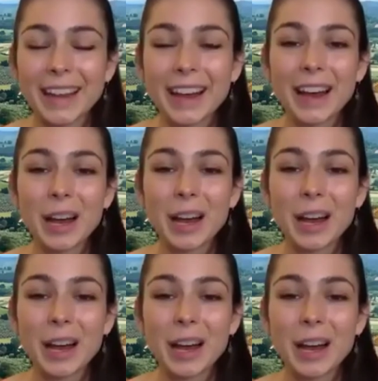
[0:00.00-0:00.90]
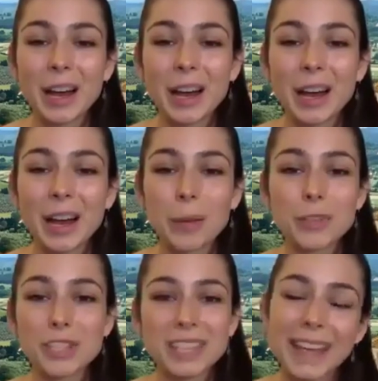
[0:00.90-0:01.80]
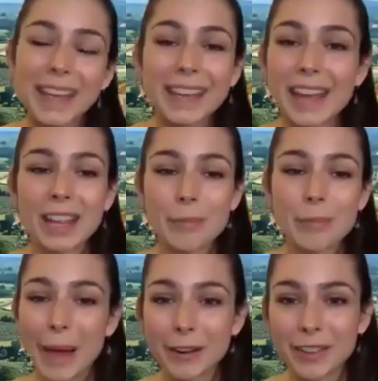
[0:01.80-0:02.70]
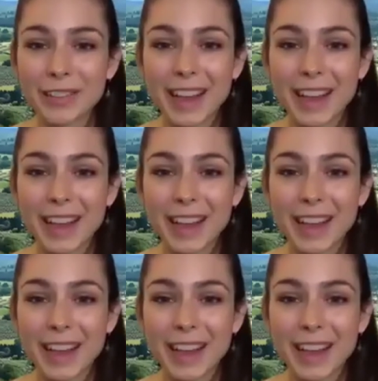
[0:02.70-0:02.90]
You just can't get any better than that.